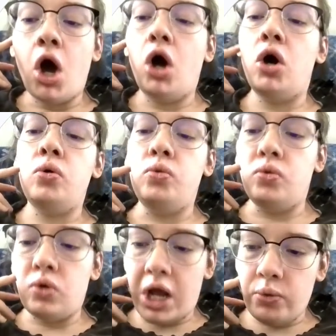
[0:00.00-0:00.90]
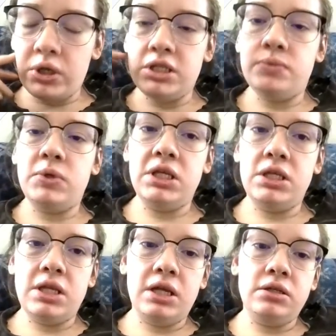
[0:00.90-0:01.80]
Oh, I wanted to
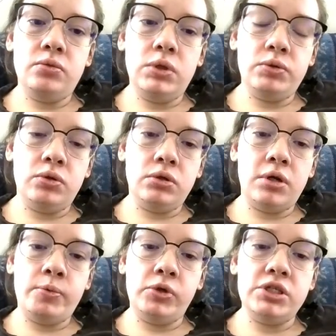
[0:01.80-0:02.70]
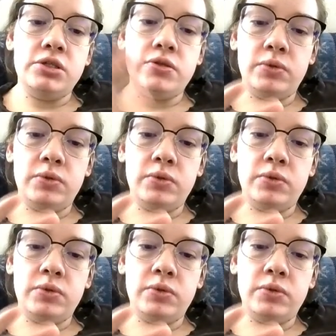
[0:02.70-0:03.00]
begin the end of the week with order operations.